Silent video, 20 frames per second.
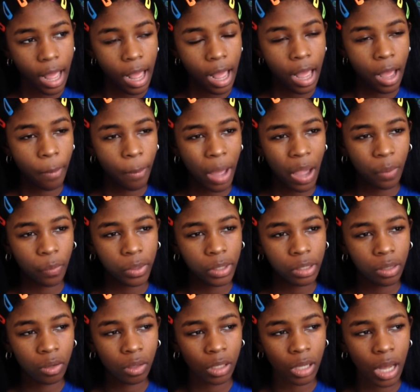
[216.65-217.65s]
I want to
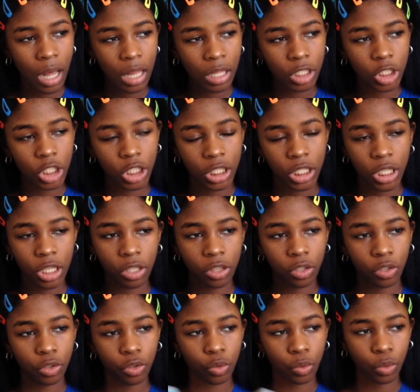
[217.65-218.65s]
go to college in
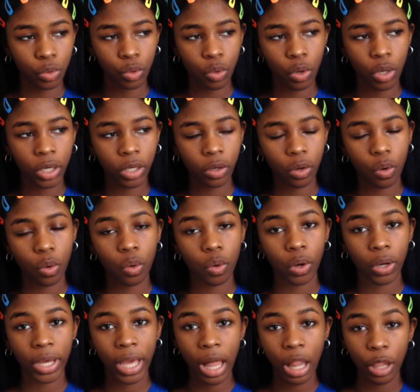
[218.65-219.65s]
either New York
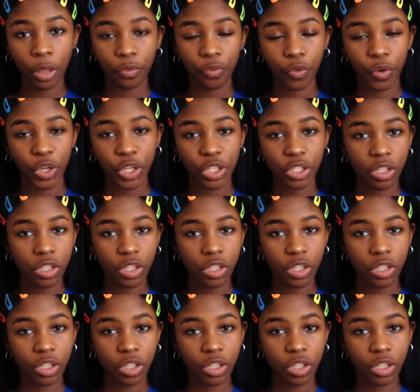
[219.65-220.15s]
or California.